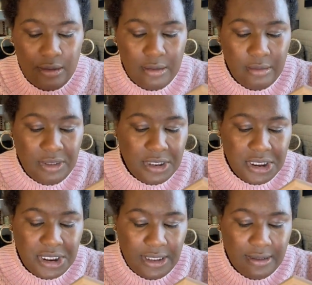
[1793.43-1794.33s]
Let me just
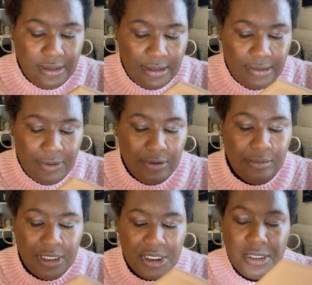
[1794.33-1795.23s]
shake this up. I want to
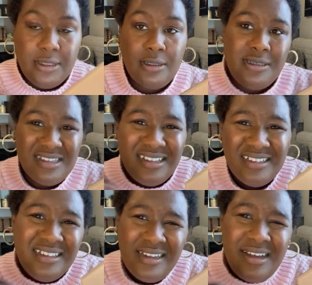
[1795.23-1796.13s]
make sure because
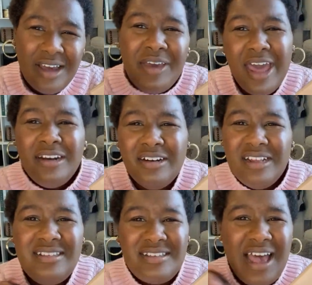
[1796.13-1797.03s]
I've had it on
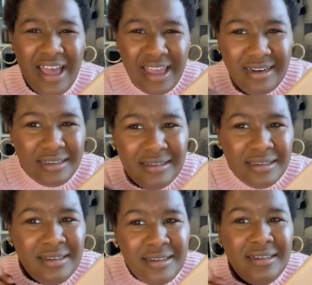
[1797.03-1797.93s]
its side
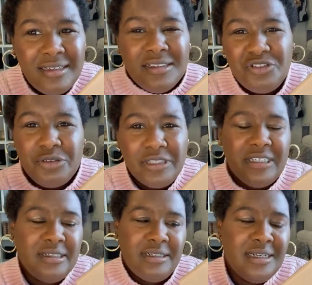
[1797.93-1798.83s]
in the drawer,
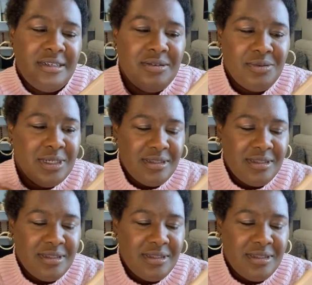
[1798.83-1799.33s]
and I don't want it